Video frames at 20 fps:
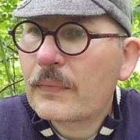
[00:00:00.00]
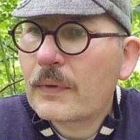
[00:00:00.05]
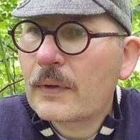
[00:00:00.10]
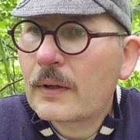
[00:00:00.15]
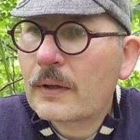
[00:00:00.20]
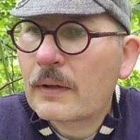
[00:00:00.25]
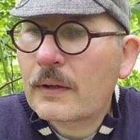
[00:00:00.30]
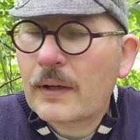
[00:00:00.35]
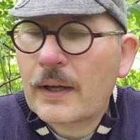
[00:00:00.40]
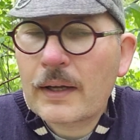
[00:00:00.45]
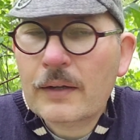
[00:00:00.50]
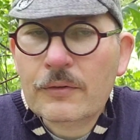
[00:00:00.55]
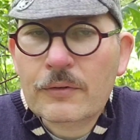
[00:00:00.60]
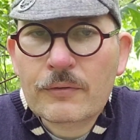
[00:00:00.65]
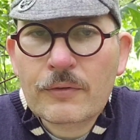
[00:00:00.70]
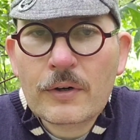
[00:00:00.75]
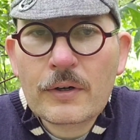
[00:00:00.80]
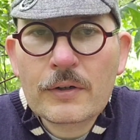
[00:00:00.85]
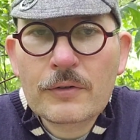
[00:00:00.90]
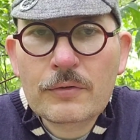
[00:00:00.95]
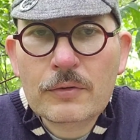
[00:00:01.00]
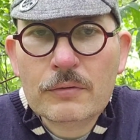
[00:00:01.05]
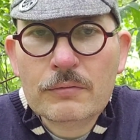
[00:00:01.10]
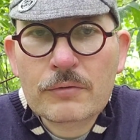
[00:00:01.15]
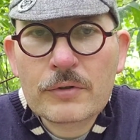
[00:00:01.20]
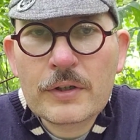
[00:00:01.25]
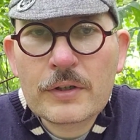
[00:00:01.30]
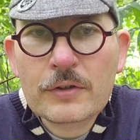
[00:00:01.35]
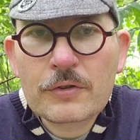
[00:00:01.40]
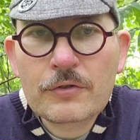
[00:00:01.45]
And it has a very sort of
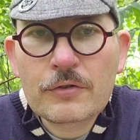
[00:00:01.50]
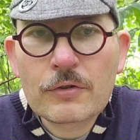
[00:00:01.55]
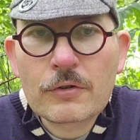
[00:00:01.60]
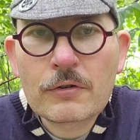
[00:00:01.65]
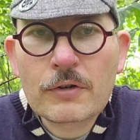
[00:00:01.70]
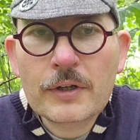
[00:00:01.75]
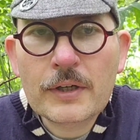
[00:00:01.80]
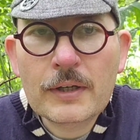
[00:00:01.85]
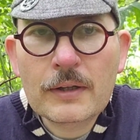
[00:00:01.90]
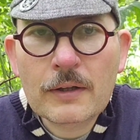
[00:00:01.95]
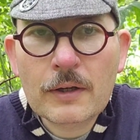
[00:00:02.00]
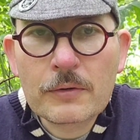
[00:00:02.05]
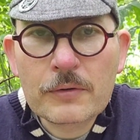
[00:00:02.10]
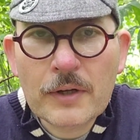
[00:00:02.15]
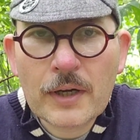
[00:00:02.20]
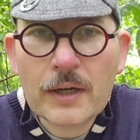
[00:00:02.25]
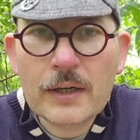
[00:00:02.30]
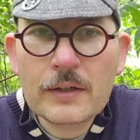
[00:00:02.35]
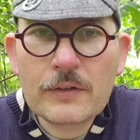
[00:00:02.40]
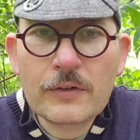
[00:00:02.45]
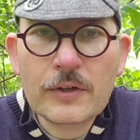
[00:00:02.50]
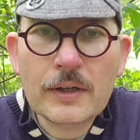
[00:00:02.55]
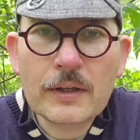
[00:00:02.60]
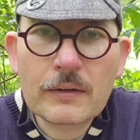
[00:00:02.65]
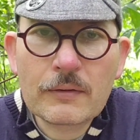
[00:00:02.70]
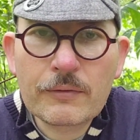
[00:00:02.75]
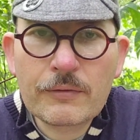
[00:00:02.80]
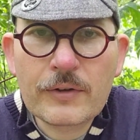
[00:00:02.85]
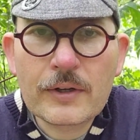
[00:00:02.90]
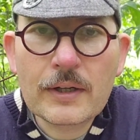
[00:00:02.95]
reassuring locating
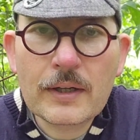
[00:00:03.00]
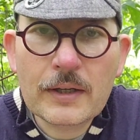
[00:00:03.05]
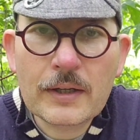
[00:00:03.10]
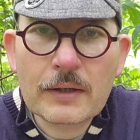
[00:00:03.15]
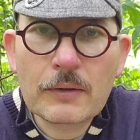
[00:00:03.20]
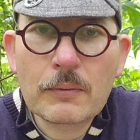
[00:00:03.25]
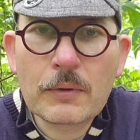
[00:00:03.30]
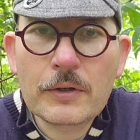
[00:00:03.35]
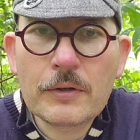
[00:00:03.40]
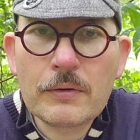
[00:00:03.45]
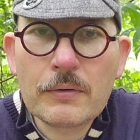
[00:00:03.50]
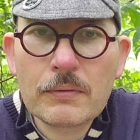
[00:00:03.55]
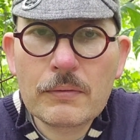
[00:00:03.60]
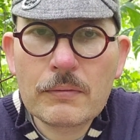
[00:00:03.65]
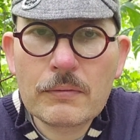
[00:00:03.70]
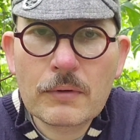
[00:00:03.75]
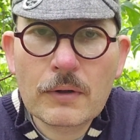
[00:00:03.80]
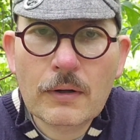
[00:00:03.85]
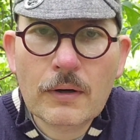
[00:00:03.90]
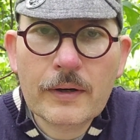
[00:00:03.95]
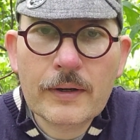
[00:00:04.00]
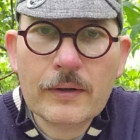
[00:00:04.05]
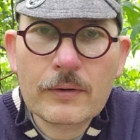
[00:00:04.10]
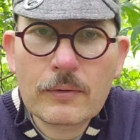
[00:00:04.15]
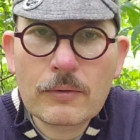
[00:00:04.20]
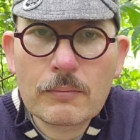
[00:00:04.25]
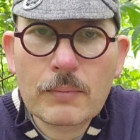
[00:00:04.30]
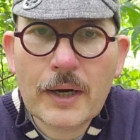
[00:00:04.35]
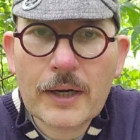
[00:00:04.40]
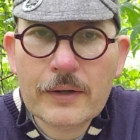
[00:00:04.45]
feeling when you line it all
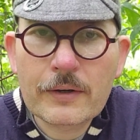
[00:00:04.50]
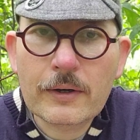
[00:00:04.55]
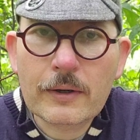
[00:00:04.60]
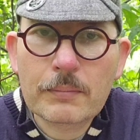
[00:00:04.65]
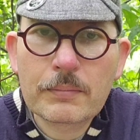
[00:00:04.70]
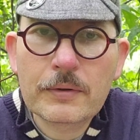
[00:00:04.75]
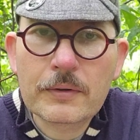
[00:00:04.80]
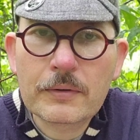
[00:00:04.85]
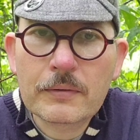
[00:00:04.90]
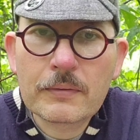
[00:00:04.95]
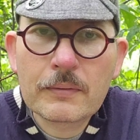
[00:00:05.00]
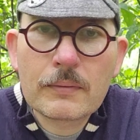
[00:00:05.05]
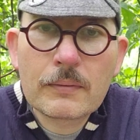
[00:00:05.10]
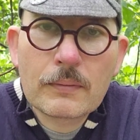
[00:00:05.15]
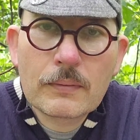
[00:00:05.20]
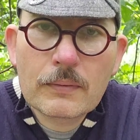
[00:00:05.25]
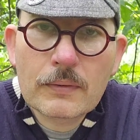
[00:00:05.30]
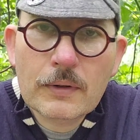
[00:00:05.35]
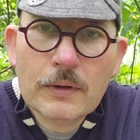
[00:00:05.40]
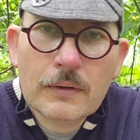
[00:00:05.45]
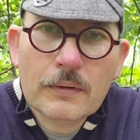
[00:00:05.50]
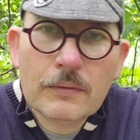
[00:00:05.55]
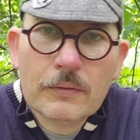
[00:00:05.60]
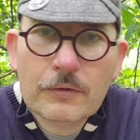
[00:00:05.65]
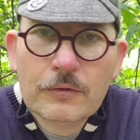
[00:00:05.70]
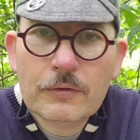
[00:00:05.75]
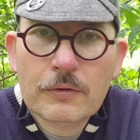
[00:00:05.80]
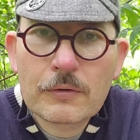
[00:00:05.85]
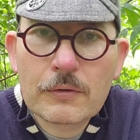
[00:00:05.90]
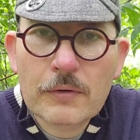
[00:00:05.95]
back up and
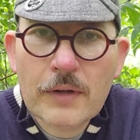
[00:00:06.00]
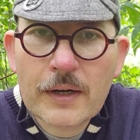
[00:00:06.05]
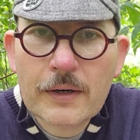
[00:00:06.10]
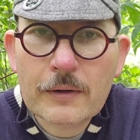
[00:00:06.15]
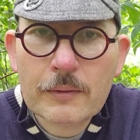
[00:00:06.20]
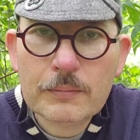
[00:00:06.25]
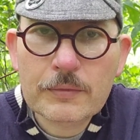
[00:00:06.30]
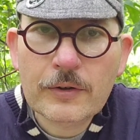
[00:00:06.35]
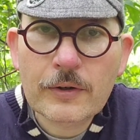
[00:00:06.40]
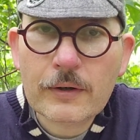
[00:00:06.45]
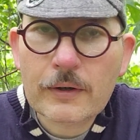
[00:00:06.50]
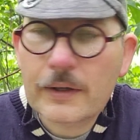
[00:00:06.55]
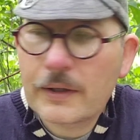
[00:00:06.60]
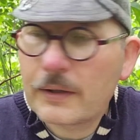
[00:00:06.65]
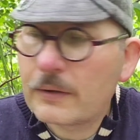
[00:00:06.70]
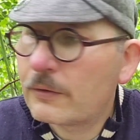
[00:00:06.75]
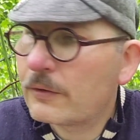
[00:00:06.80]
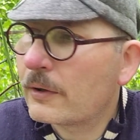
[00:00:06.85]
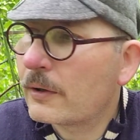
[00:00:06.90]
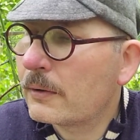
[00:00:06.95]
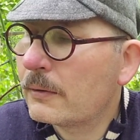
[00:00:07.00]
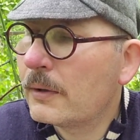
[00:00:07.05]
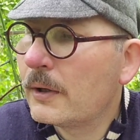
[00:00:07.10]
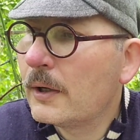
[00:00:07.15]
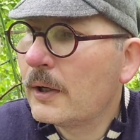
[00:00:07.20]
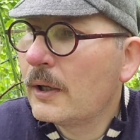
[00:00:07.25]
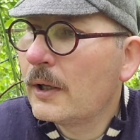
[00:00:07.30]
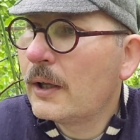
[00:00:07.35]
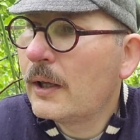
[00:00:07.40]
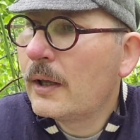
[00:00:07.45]
screw that up tight. So
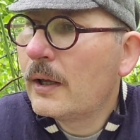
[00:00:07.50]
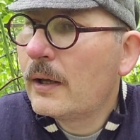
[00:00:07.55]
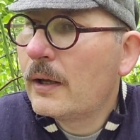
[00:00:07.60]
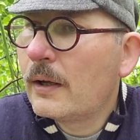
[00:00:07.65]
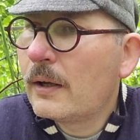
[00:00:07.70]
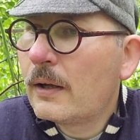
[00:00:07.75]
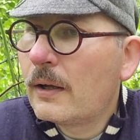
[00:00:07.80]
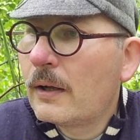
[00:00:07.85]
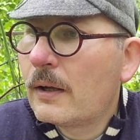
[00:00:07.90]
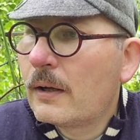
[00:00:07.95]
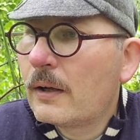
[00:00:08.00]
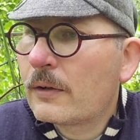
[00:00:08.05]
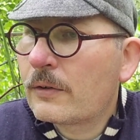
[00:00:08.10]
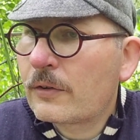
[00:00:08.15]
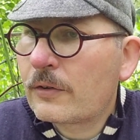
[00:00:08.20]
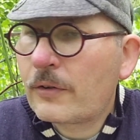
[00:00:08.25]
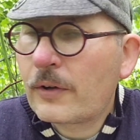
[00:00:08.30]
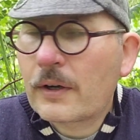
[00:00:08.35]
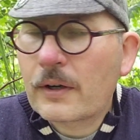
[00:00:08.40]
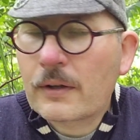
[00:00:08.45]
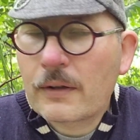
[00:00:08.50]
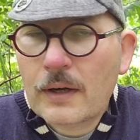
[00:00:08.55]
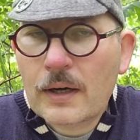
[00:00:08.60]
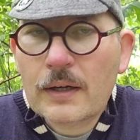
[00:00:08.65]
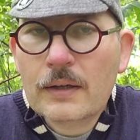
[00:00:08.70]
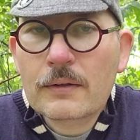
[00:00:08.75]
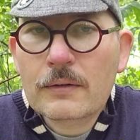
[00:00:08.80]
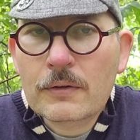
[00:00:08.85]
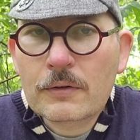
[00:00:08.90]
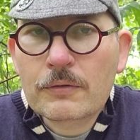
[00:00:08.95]
as I say, that
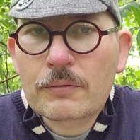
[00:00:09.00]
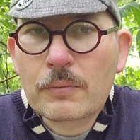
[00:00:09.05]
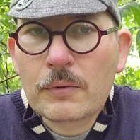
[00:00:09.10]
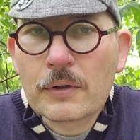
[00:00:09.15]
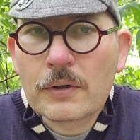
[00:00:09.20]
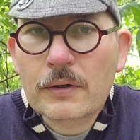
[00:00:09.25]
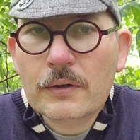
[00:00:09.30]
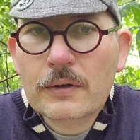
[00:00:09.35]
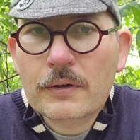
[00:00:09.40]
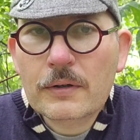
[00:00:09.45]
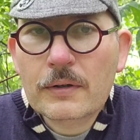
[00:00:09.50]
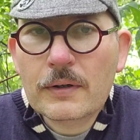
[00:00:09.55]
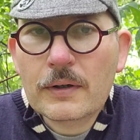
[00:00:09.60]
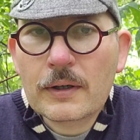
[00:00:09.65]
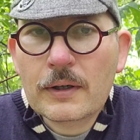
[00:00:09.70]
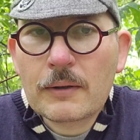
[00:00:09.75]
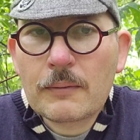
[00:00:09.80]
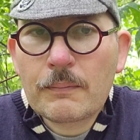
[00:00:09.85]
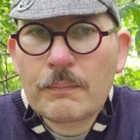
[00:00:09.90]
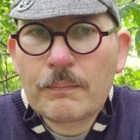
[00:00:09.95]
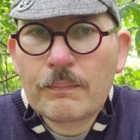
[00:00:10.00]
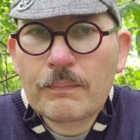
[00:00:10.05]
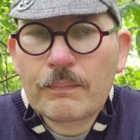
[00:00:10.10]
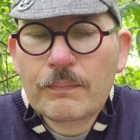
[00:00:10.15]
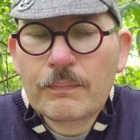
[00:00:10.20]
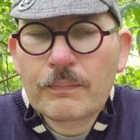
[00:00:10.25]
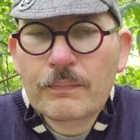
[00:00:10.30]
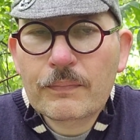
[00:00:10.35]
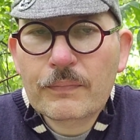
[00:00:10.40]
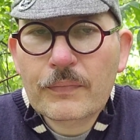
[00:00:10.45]
does work
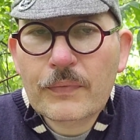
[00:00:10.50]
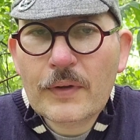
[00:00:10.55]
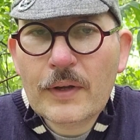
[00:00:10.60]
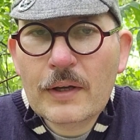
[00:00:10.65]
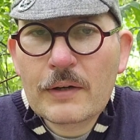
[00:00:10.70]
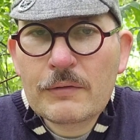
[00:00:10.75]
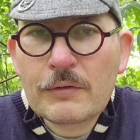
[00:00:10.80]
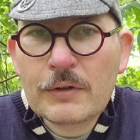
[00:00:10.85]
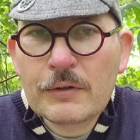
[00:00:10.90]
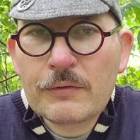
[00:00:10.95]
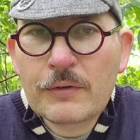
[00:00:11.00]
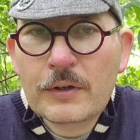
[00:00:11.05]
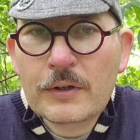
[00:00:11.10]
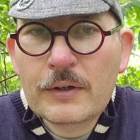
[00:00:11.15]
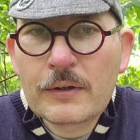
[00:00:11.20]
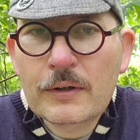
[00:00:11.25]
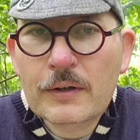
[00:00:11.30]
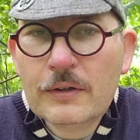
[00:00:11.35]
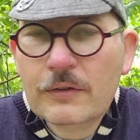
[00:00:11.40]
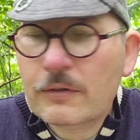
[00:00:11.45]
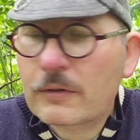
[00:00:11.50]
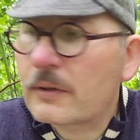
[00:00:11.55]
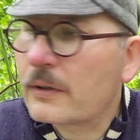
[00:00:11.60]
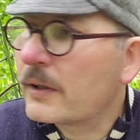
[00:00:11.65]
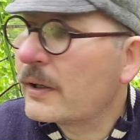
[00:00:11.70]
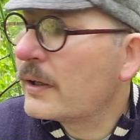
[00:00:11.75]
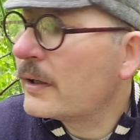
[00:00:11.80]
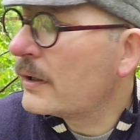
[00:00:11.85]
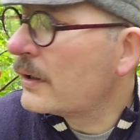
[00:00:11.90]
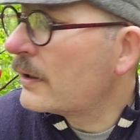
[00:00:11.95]
really very nicely.